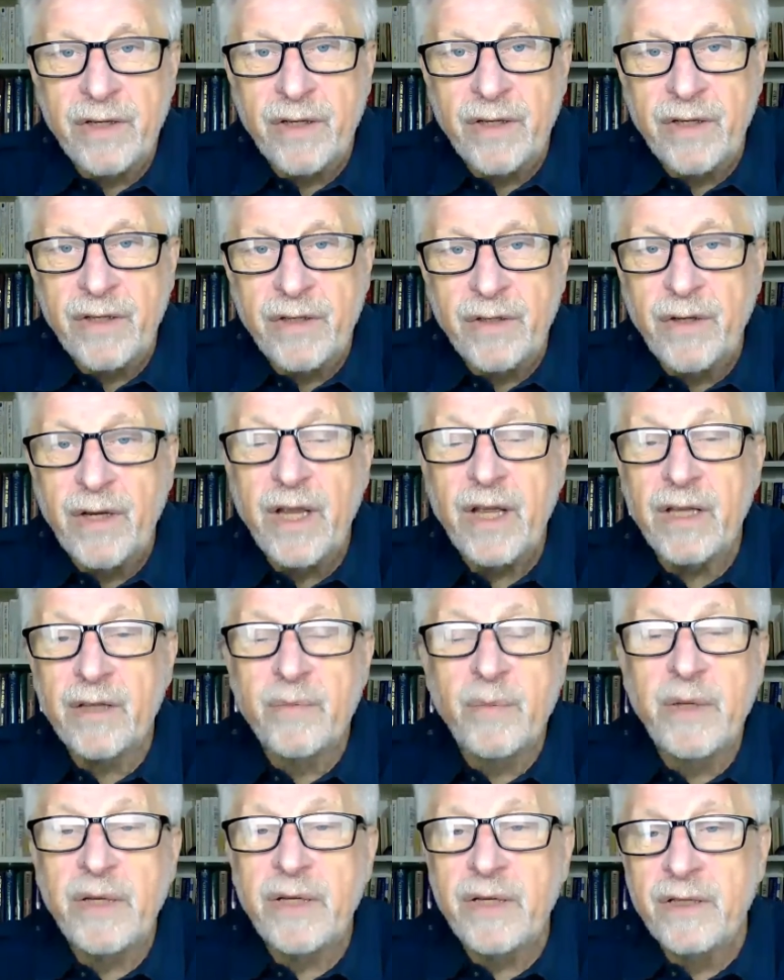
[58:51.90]
Well,
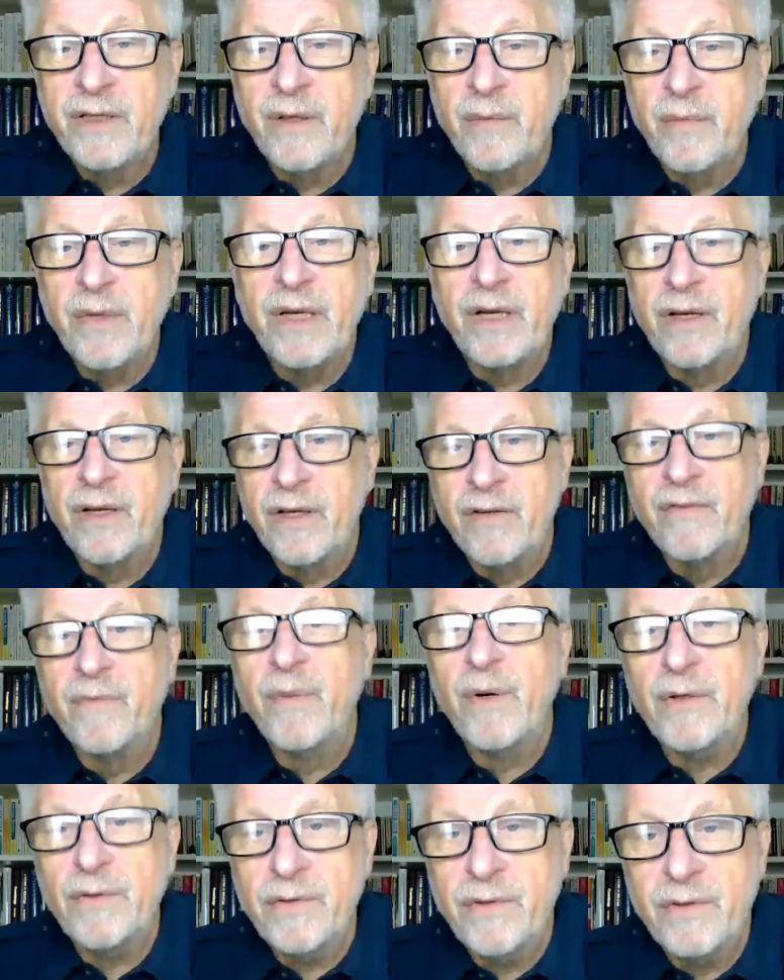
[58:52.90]
Laurie, you
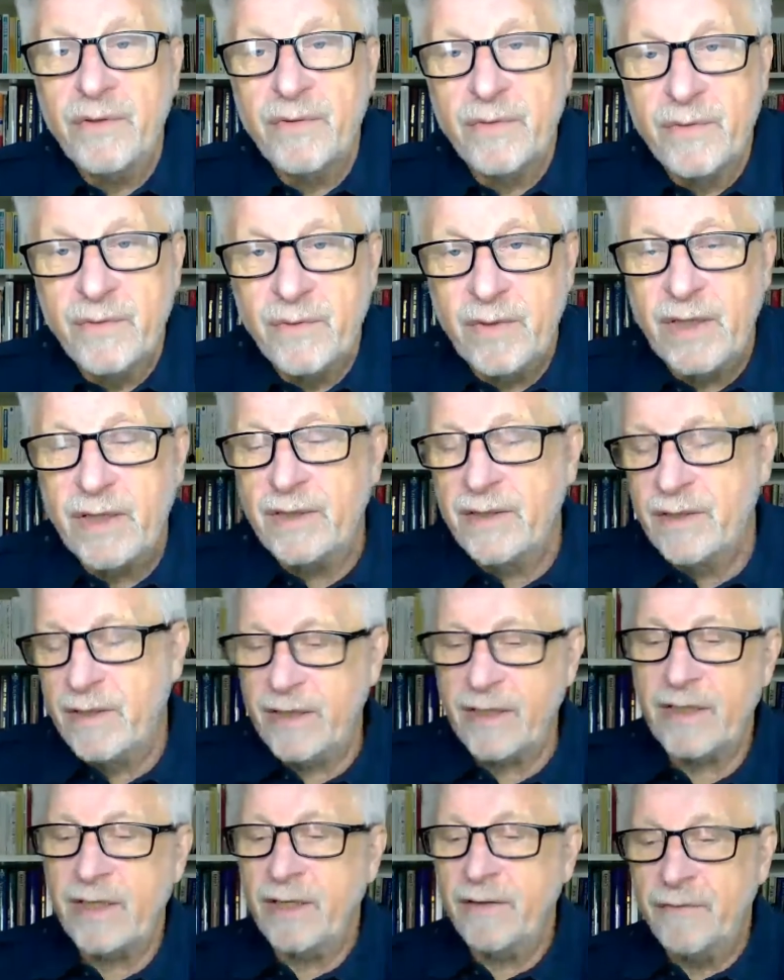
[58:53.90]
can't be in the middle
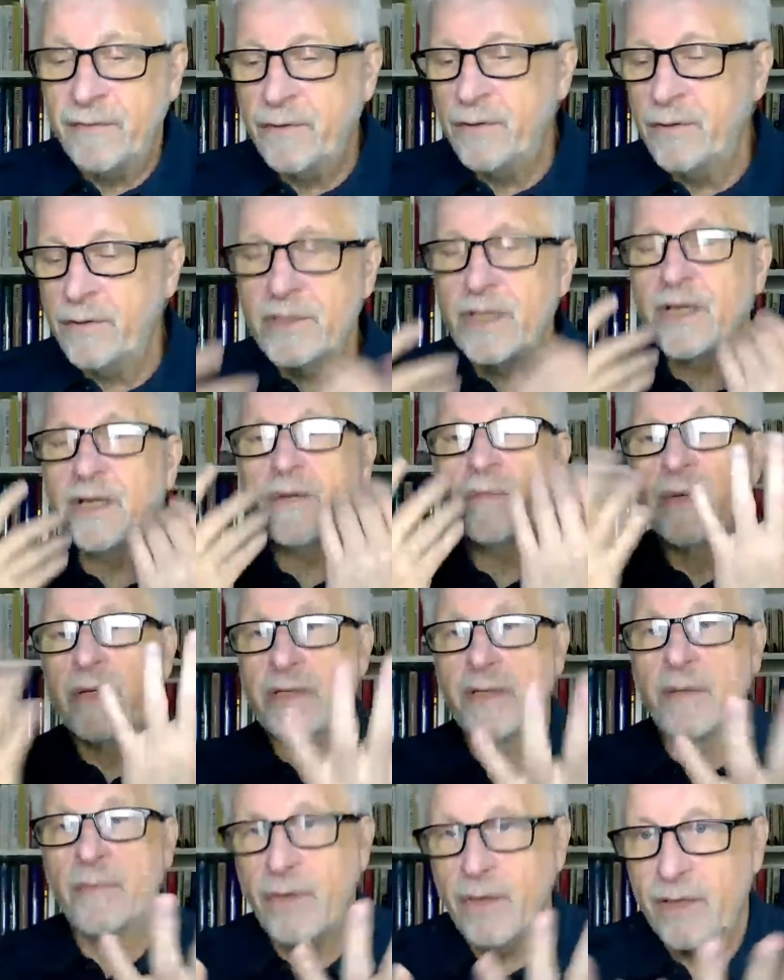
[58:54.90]
of both, right?
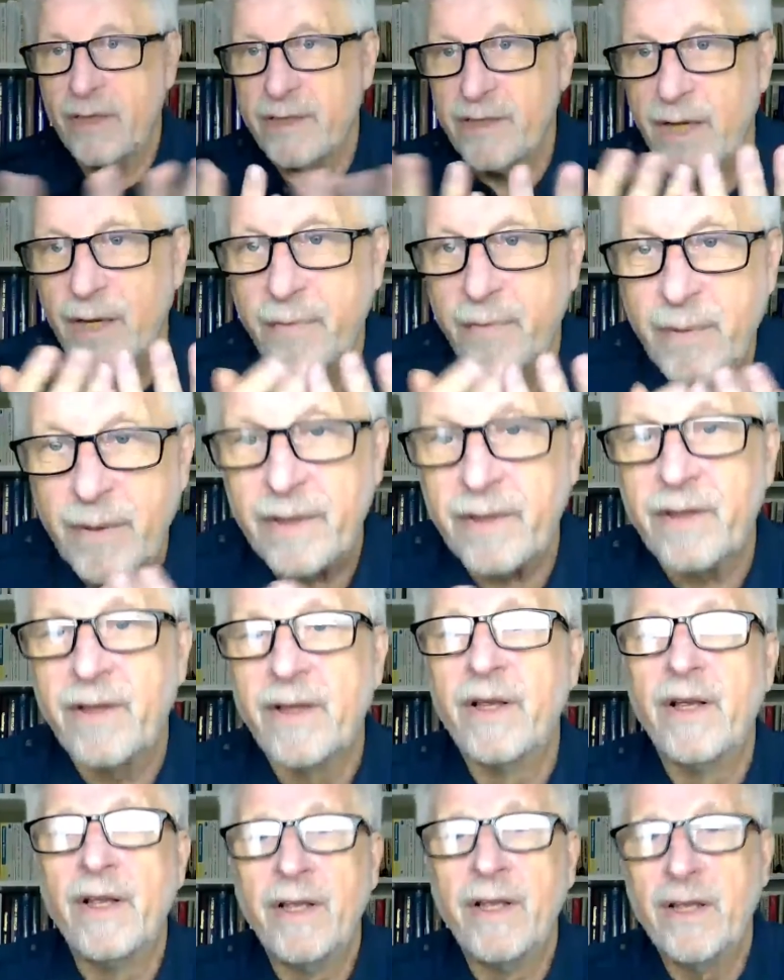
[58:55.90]
Like if you take
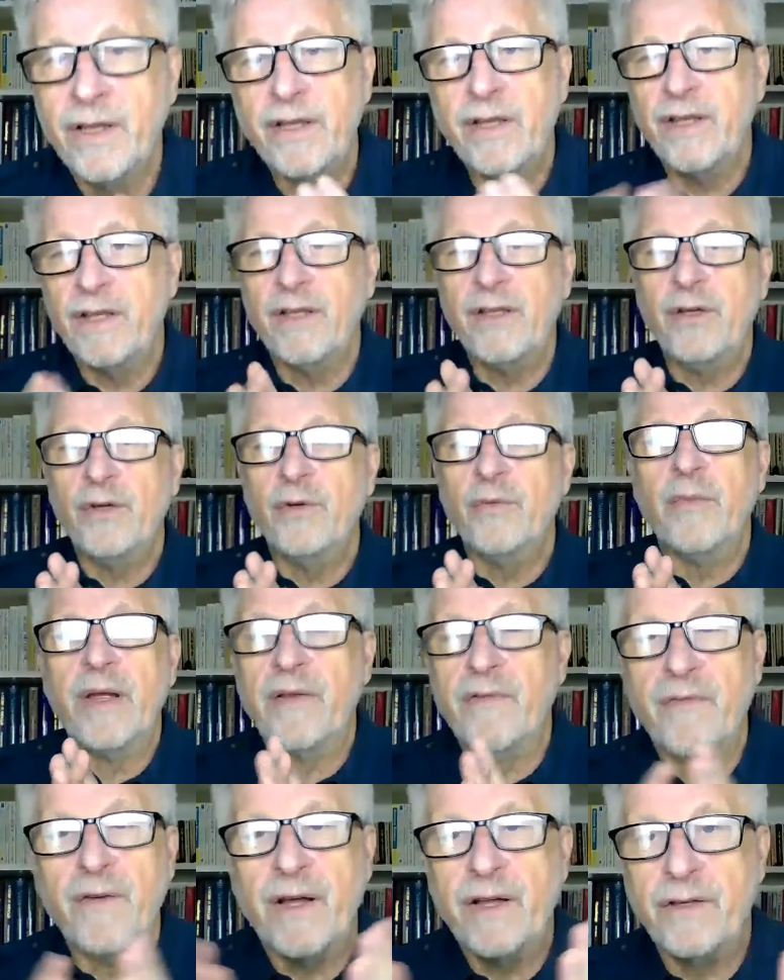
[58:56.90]
metabolic typing,
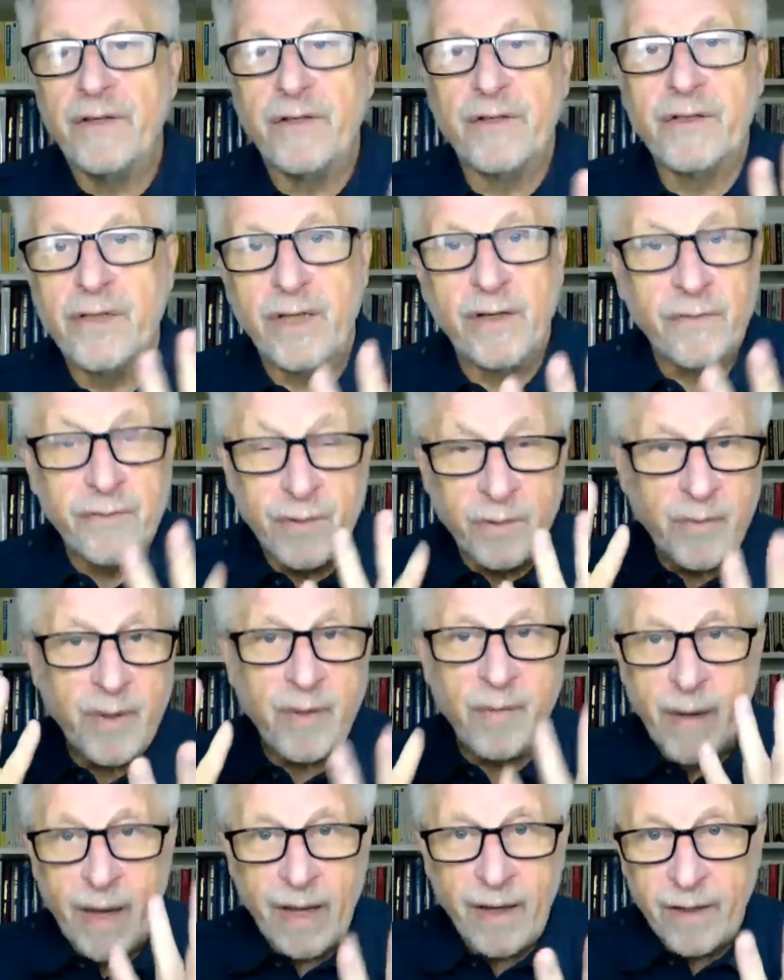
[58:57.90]
you
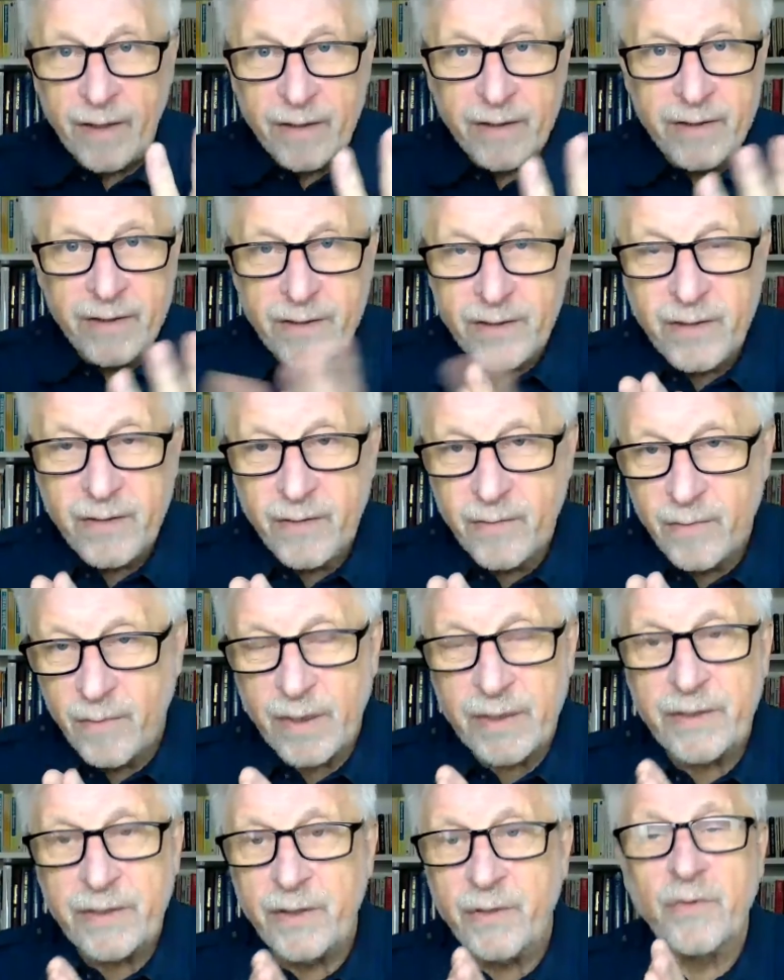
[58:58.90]
may find yourself to
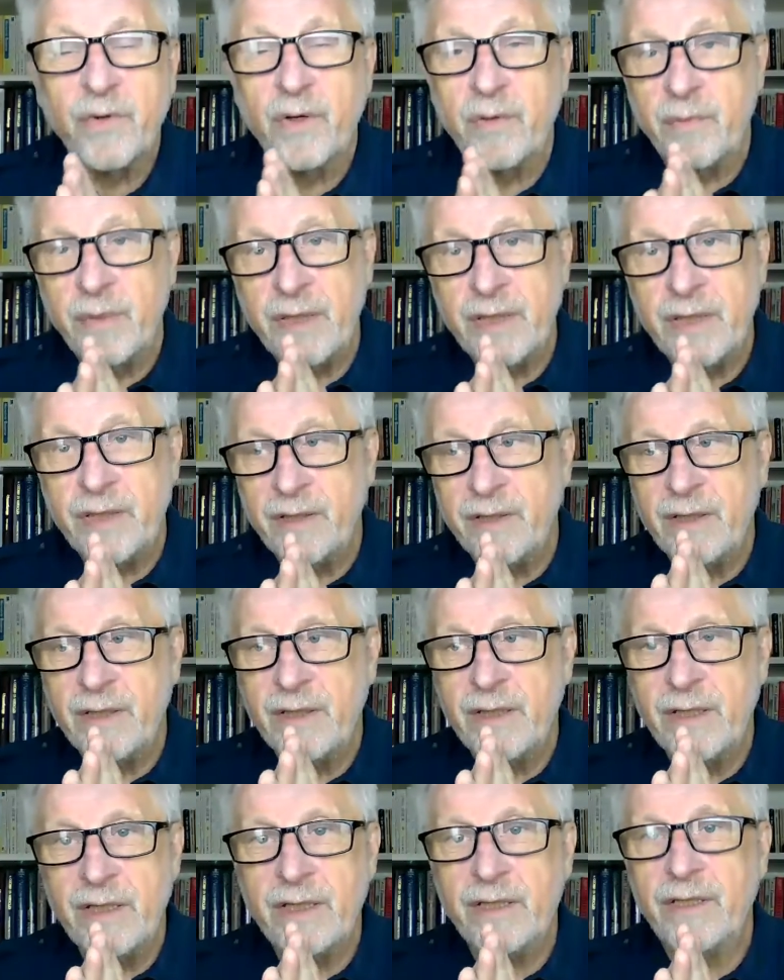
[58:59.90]
be balanced,
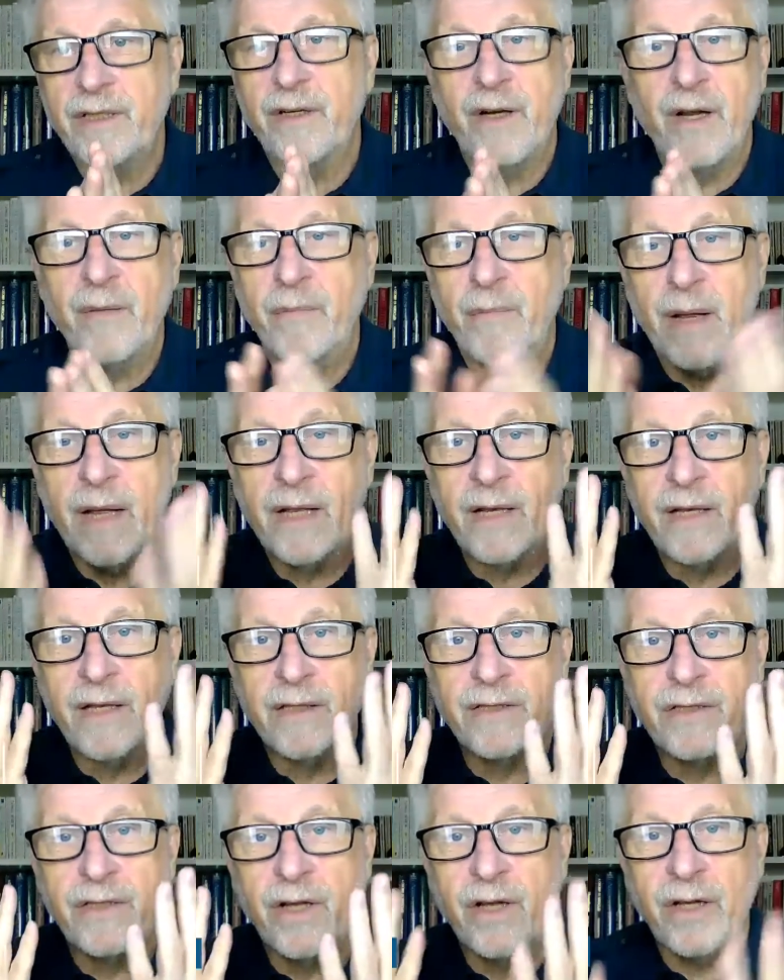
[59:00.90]
but you will be
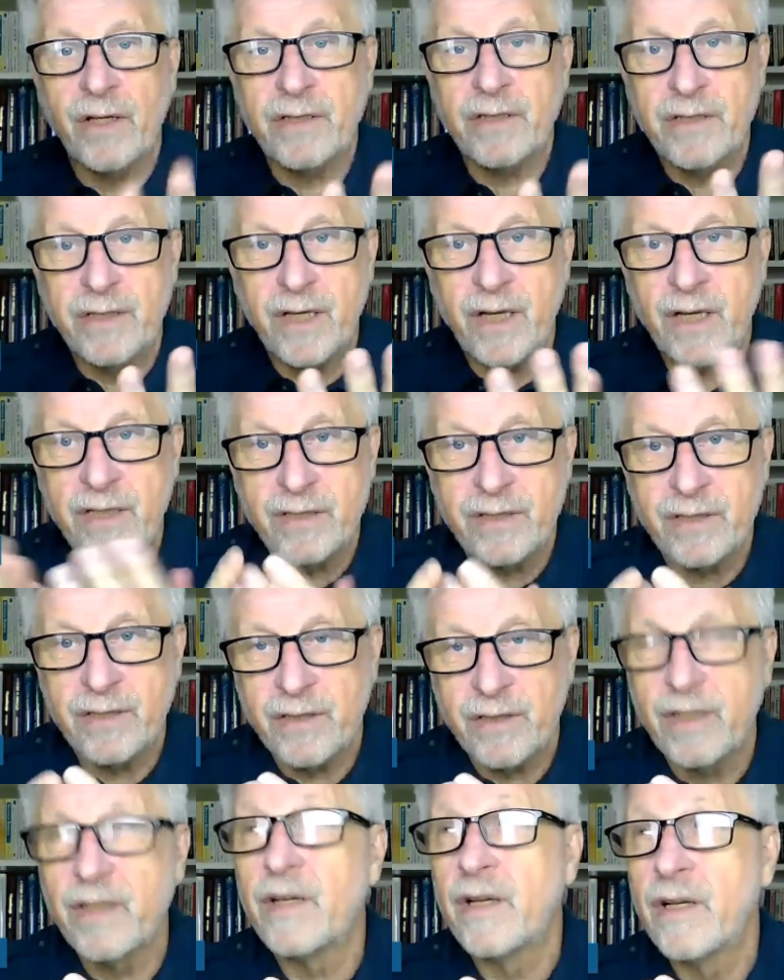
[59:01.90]
either a
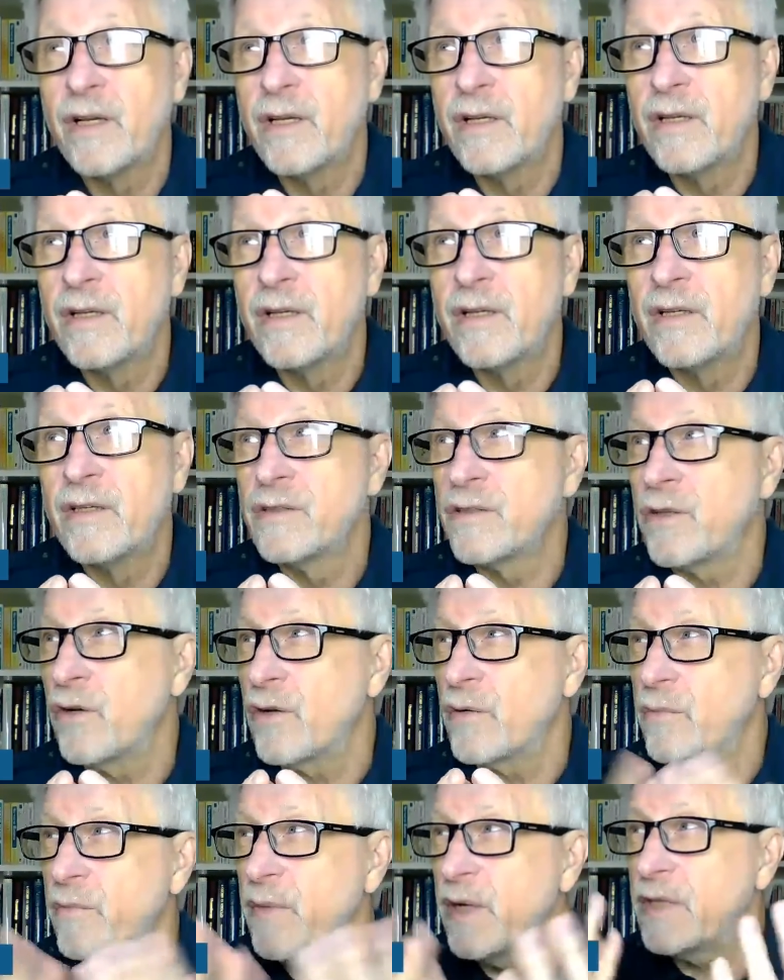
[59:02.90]
balanced
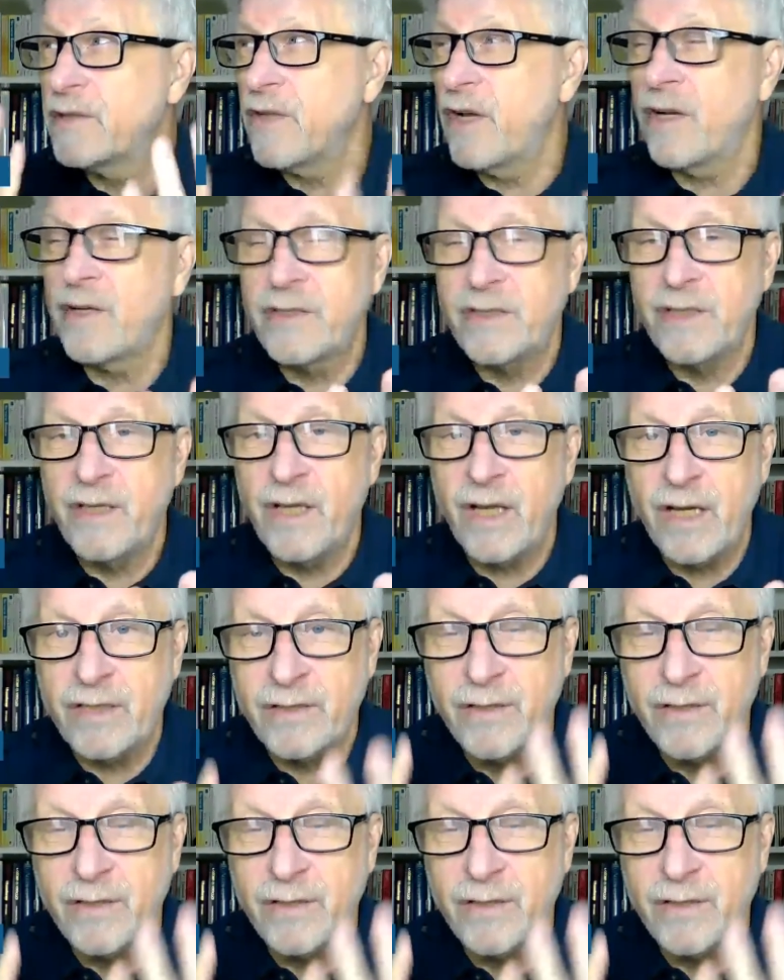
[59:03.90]
oxidizer, it's